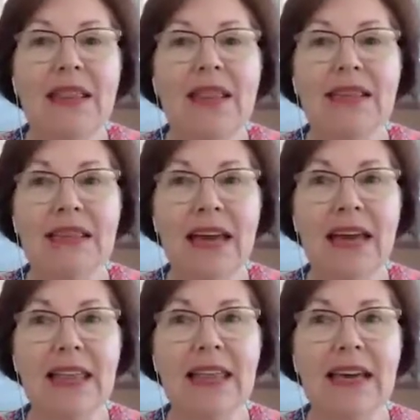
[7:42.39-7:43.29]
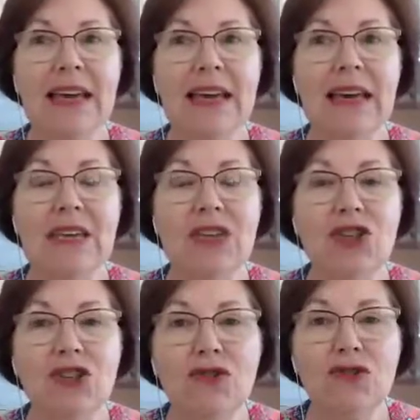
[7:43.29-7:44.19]
The second thing is
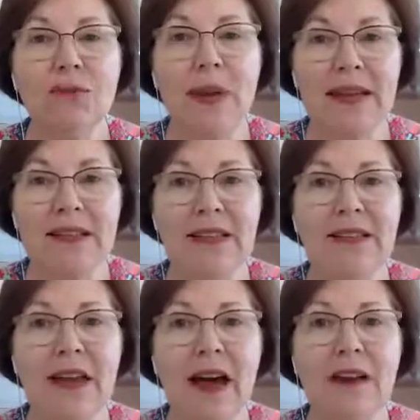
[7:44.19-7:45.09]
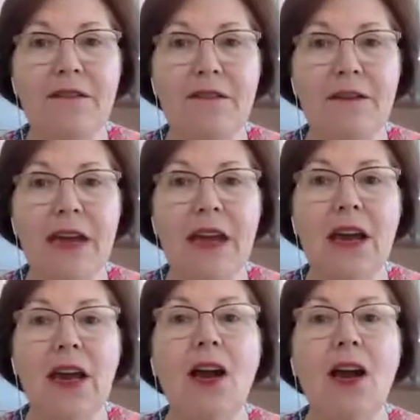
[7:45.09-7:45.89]
choose pesticide-free